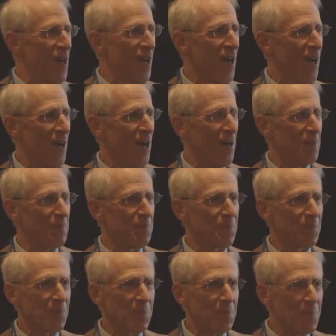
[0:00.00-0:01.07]
lot
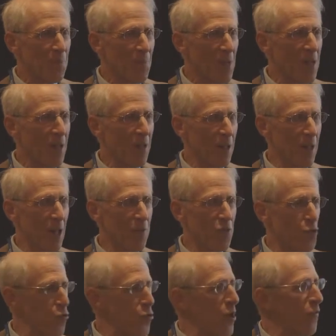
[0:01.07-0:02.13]
of
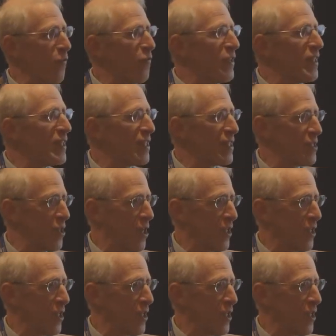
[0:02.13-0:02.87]
strong feelings